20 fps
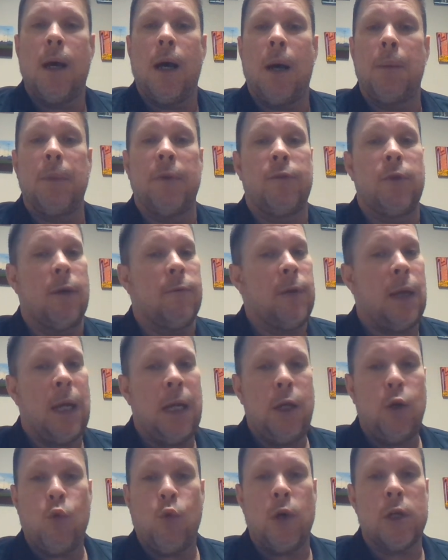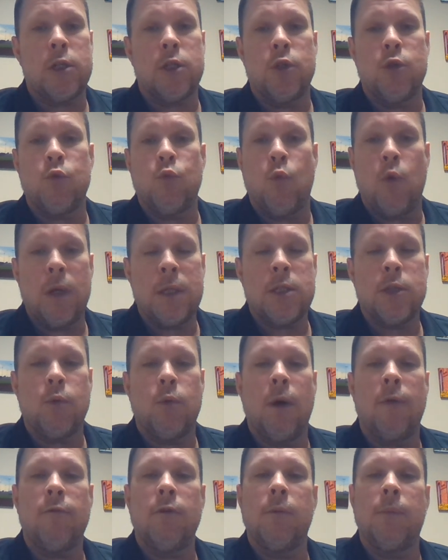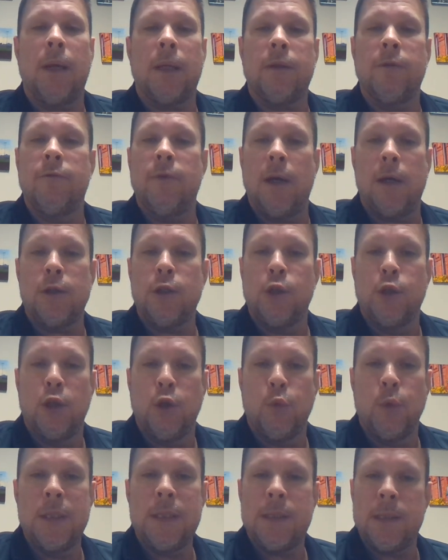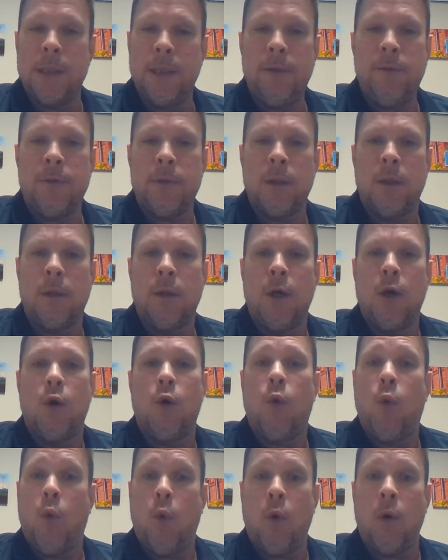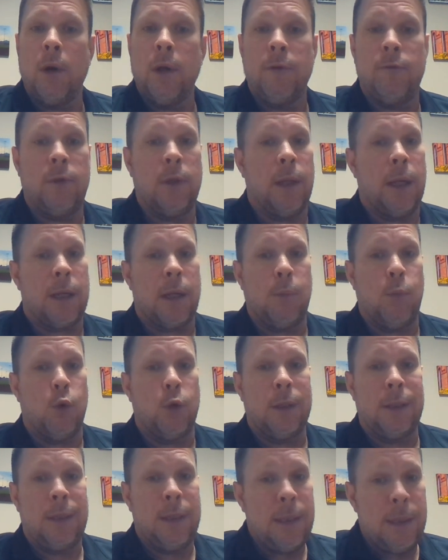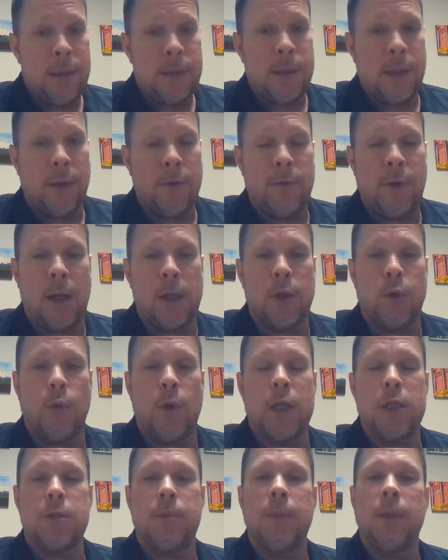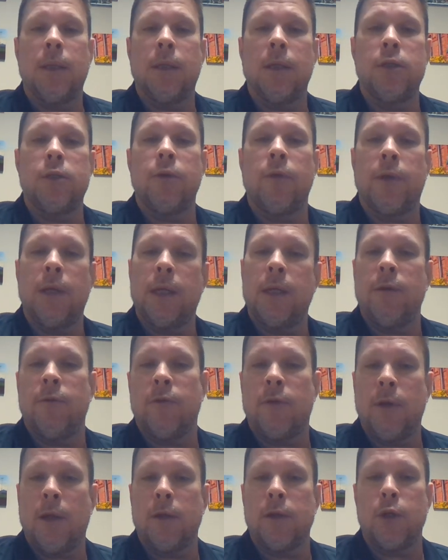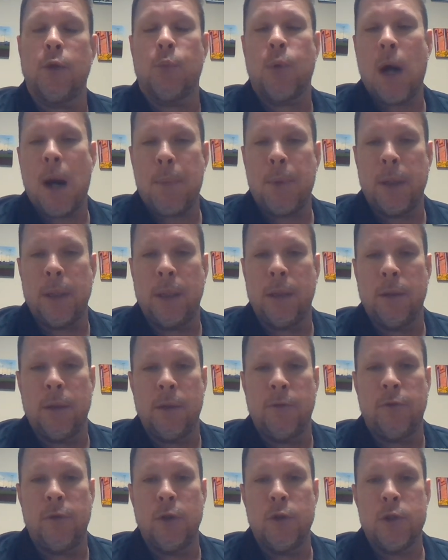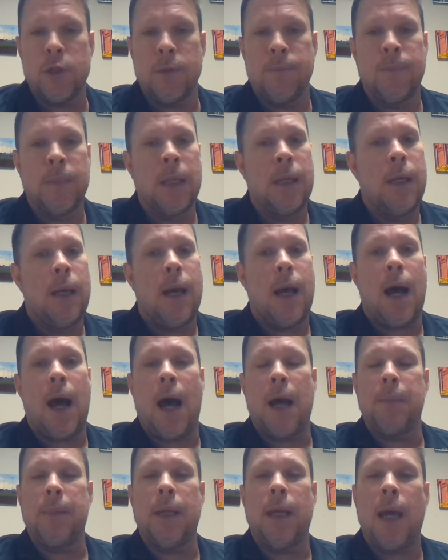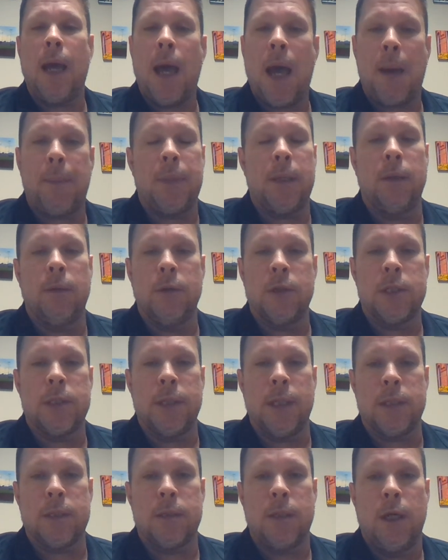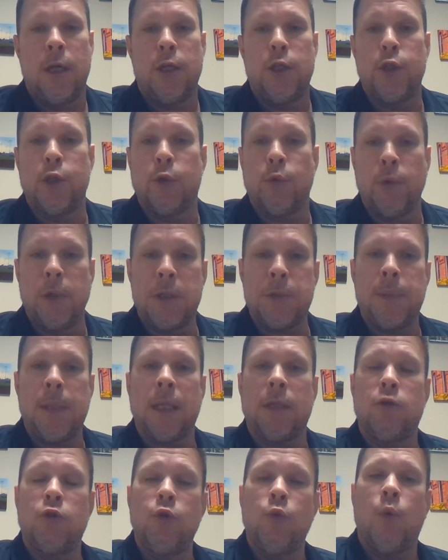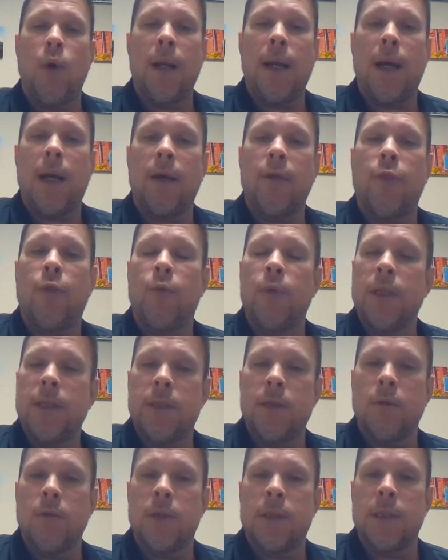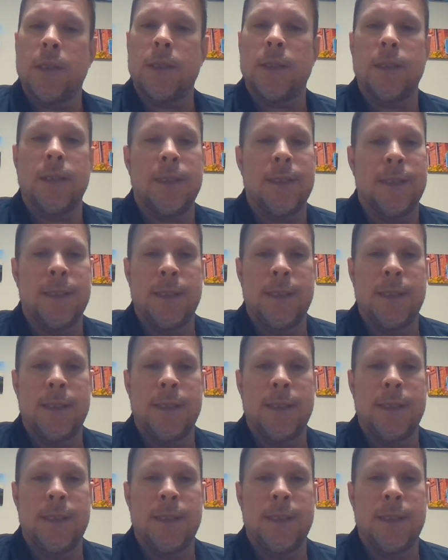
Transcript: Um, if you have any questions whatsoever about the value you receive, or if you'd like a more detailed valuation because you're thinking of selling your property in the future, I'd be happy to assist. You can reach me at 219 306